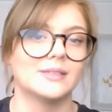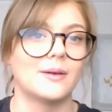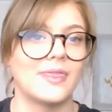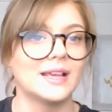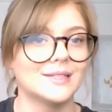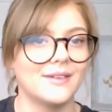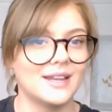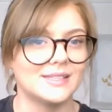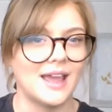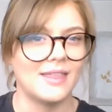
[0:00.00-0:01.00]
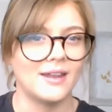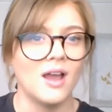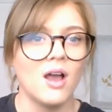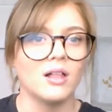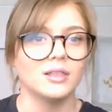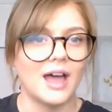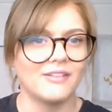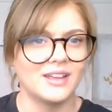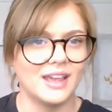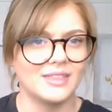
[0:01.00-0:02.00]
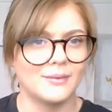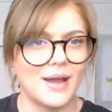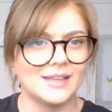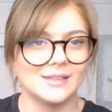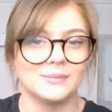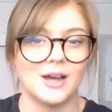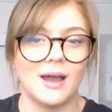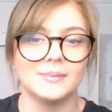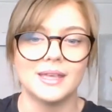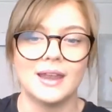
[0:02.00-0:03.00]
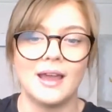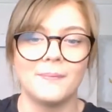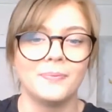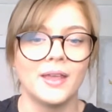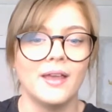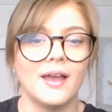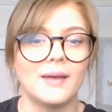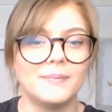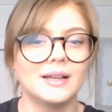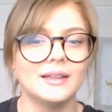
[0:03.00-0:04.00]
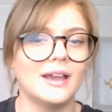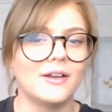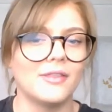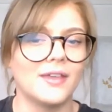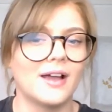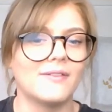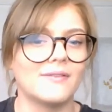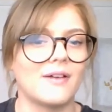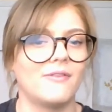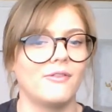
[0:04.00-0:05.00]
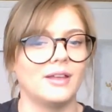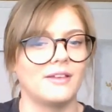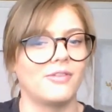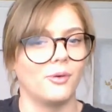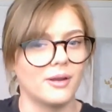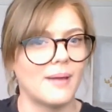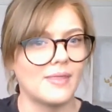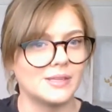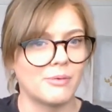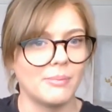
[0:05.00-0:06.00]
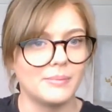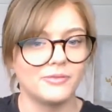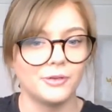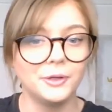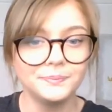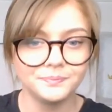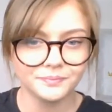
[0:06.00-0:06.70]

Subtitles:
So I think it's fair to say that life can get in the way sometimes. And admittedly, I don't think I've ever really thought about this properly before.